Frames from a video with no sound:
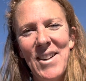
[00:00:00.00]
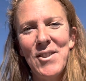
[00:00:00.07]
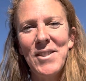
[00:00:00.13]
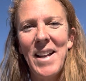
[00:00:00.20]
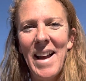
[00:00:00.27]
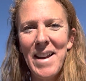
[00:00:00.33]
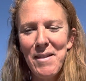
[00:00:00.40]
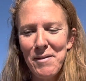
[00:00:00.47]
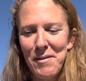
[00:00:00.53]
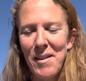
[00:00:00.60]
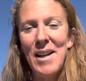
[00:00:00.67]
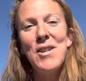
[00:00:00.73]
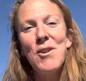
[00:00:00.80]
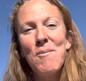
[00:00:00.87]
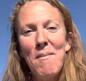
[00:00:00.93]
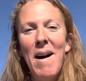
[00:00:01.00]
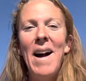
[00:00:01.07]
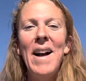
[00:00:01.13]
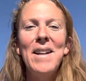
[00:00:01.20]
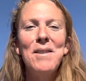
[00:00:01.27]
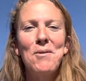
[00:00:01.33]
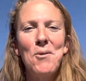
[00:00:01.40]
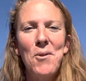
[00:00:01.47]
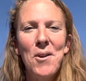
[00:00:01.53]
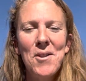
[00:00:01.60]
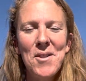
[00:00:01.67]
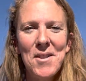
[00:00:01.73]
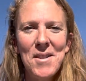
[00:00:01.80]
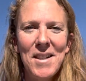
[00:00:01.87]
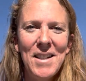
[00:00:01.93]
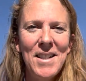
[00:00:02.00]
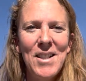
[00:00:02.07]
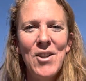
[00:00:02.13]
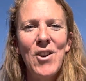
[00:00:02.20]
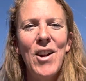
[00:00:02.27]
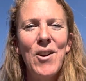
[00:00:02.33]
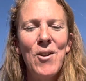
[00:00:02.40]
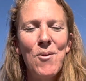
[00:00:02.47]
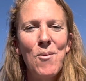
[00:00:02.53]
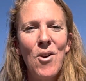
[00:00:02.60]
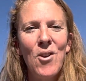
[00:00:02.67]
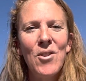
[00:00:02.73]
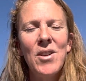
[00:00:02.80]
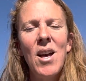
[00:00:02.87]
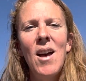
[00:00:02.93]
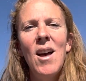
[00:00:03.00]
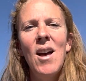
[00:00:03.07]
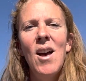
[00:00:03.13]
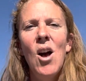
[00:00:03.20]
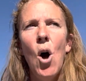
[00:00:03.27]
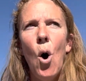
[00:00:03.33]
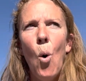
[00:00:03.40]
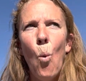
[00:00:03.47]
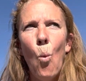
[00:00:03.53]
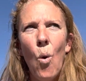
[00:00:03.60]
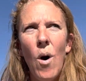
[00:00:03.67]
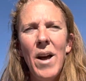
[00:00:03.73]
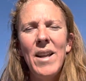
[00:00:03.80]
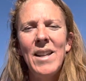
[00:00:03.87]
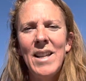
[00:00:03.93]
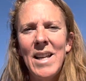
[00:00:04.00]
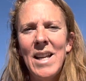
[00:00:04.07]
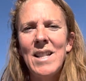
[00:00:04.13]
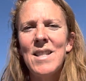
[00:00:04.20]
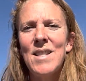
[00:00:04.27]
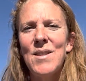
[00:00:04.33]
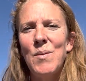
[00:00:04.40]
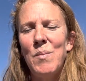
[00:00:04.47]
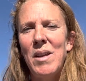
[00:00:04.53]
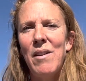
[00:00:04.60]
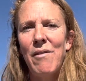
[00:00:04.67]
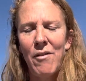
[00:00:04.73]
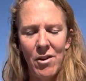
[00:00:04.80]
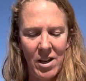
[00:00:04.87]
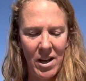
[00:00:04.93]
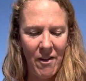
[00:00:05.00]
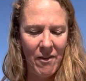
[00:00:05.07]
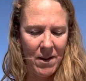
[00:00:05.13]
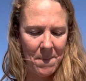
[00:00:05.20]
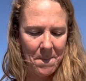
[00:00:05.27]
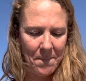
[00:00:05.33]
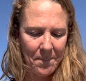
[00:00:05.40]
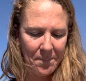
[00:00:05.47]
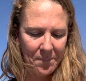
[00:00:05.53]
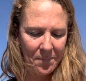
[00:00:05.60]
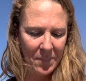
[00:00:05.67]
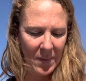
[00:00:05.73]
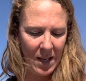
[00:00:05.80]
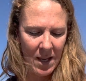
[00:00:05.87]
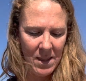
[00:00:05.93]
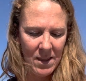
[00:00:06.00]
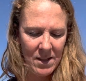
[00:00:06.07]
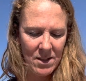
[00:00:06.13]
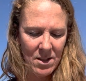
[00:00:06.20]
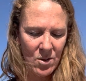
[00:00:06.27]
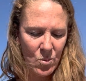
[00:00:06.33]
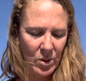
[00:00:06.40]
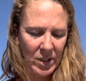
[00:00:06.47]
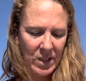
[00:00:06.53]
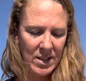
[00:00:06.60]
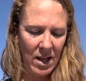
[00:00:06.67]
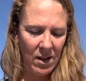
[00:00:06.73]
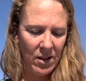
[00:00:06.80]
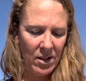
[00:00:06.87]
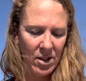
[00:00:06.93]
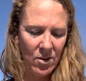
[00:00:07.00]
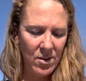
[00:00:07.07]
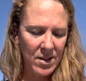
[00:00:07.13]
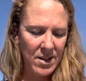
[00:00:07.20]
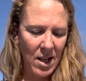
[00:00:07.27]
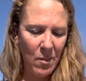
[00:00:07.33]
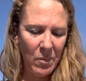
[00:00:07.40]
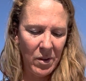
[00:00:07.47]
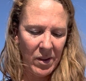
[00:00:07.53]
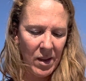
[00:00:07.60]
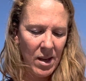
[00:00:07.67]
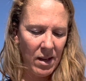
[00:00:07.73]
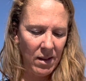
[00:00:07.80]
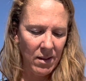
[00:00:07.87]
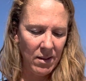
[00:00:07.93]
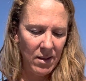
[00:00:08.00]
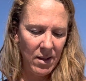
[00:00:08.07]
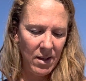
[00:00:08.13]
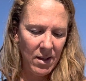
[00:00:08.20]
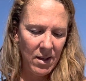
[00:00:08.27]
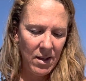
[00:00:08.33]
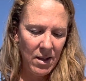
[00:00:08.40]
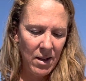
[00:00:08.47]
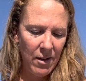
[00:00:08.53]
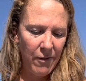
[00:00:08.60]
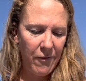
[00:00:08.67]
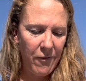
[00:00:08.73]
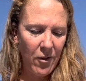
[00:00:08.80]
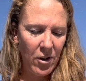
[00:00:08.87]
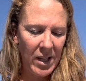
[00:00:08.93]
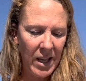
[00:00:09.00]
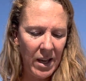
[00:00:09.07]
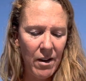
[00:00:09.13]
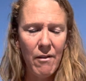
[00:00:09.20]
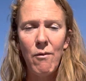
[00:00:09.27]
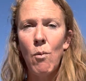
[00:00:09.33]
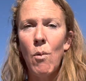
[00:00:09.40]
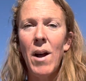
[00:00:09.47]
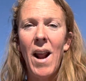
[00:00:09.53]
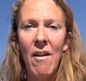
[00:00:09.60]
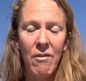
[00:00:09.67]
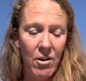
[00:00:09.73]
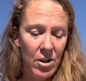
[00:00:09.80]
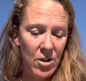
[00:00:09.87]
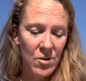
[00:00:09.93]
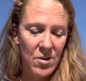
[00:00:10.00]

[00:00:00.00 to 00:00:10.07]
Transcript: your life in your mind, of course, in your inner world, what needs to be forgiven. And this is really telling you the same thing. Forgive whatever you